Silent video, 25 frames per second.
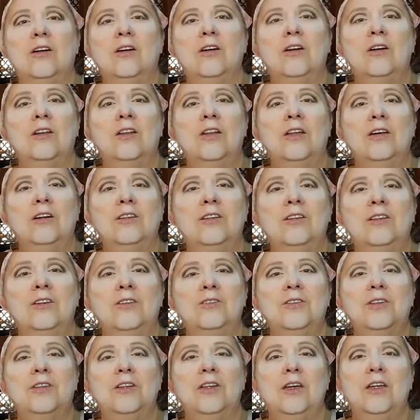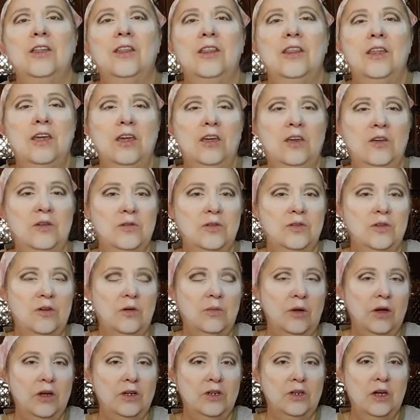Good luck to you tonight. Thank you so
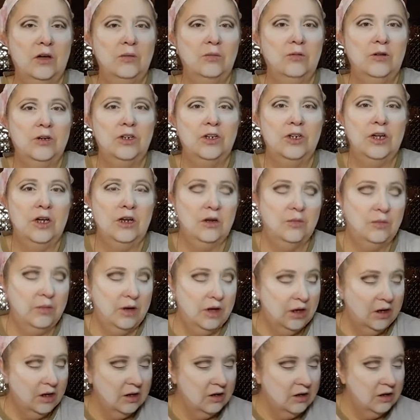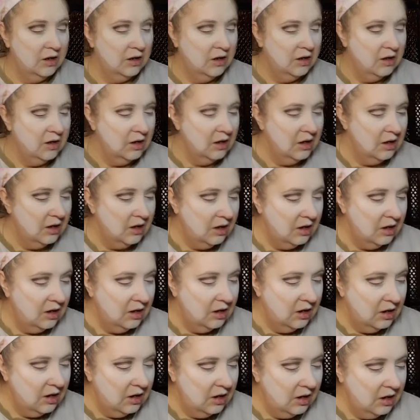much. I appreciate it, Megan.
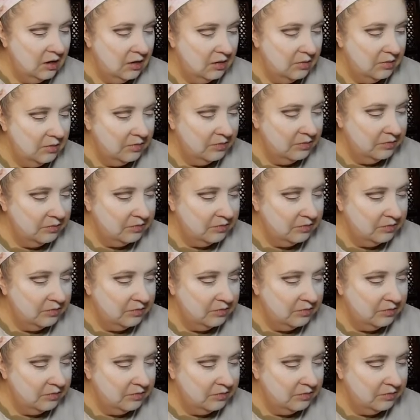Where